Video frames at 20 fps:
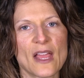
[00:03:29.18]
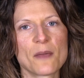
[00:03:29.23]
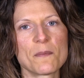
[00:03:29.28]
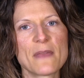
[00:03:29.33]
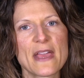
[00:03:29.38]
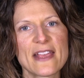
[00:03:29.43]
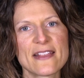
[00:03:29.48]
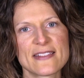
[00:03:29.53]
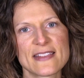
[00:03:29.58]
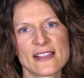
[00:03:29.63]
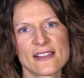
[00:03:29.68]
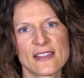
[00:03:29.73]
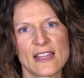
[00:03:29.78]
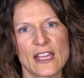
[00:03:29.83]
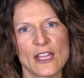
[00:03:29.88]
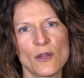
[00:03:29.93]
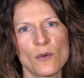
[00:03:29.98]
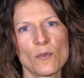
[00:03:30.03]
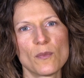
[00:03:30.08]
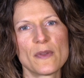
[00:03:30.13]

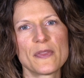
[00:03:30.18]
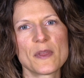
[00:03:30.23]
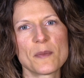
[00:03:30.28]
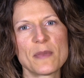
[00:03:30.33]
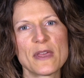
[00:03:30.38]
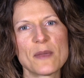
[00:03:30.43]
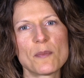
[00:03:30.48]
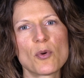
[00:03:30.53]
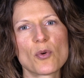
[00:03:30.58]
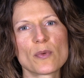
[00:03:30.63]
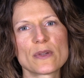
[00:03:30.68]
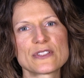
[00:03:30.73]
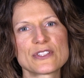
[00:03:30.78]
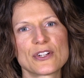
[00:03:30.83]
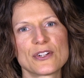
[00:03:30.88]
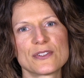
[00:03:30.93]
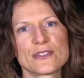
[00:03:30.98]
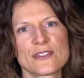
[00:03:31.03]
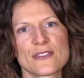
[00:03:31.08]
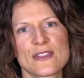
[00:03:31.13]
Amazingly, when the people
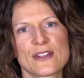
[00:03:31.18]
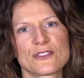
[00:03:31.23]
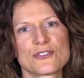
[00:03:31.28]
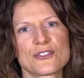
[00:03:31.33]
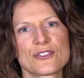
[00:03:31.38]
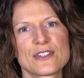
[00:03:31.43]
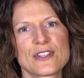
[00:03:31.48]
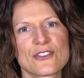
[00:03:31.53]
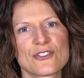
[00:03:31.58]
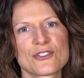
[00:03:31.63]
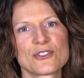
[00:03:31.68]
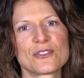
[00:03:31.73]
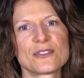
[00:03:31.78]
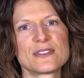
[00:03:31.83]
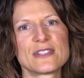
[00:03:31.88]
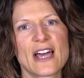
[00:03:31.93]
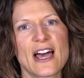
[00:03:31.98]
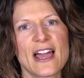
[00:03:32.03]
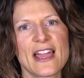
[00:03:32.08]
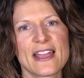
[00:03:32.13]
returned to their traditional
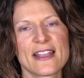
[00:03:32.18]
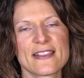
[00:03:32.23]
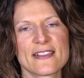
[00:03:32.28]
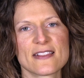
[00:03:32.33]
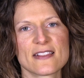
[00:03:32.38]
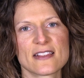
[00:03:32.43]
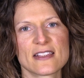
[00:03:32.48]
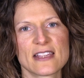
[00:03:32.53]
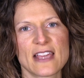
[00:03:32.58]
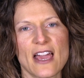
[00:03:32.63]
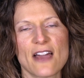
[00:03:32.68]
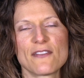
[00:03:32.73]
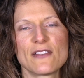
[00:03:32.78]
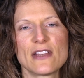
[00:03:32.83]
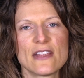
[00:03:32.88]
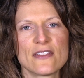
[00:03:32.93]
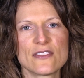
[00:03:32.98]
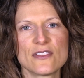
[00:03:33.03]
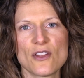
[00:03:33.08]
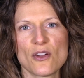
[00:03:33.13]
diets,
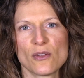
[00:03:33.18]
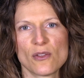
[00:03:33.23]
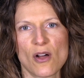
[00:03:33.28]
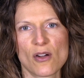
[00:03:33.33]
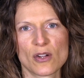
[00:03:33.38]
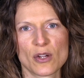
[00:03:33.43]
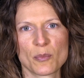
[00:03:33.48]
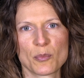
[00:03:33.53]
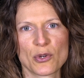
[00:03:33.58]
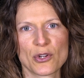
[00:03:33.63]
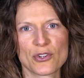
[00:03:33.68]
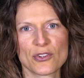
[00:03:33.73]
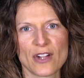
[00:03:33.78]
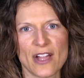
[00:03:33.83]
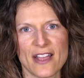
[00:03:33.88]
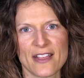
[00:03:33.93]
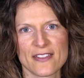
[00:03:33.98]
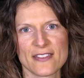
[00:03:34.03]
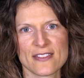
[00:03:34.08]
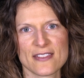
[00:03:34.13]
cavities no longer
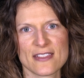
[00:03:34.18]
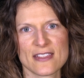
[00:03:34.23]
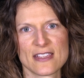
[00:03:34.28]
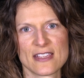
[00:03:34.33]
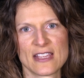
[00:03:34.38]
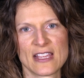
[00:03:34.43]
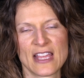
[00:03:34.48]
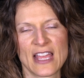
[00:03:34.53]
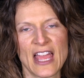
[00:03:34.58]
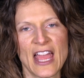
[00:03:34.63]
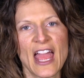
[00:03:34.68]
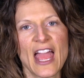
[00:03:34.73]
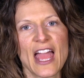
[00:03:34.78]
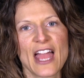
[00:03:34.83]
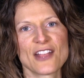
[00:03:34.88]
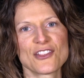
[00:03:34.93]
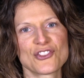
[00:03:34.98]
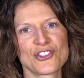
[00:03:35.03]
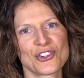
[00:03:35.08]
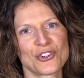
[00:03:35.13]
progressed,
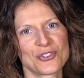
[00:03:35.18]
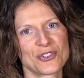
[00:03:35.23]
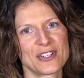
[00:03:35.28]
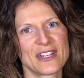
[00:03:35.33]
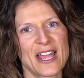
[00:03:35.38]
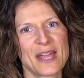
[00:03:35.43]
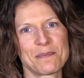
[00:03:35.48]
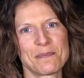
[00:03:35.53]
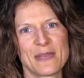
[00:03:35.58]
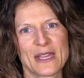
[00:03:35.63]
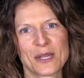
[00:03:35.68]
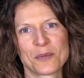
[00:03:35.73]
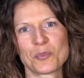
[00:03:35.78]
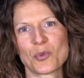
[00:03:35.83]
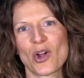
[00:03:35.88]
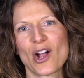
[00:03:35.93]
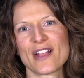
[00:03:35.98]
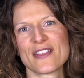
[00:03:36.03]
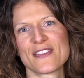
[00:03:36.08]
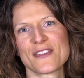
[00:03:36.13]
and children had big,
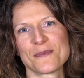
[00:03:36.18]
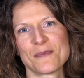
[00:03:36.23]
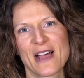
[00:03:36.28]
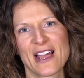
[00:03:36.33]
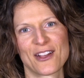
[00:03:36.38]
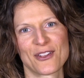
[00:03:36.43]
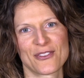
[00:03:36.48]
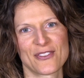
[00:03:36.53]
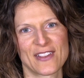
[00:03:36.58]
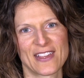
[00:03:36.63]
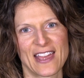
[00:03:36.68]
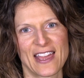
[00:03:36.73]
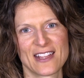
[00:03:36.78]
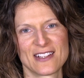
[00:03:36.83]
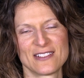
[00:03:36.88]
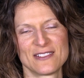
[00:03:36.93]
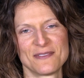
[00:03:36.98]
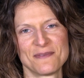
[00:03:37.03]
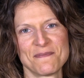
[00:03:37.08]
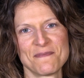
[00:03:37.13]
broad smiles again.